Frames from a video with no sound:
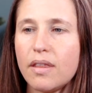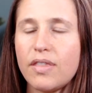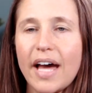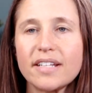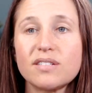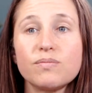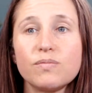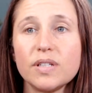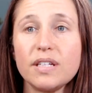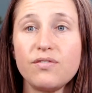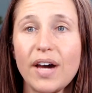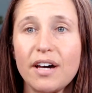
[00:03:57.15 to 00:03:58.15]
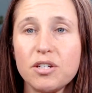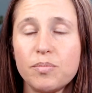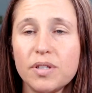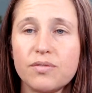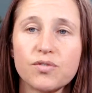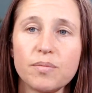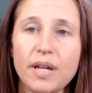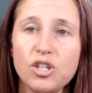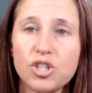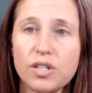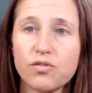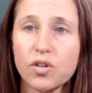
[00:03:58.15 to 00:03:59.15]
that's really valuable
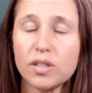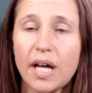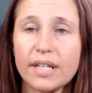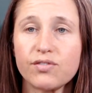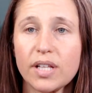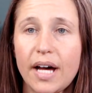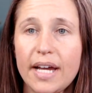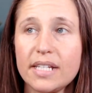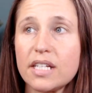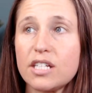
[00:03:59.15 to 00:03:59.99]
information for a lot of clients,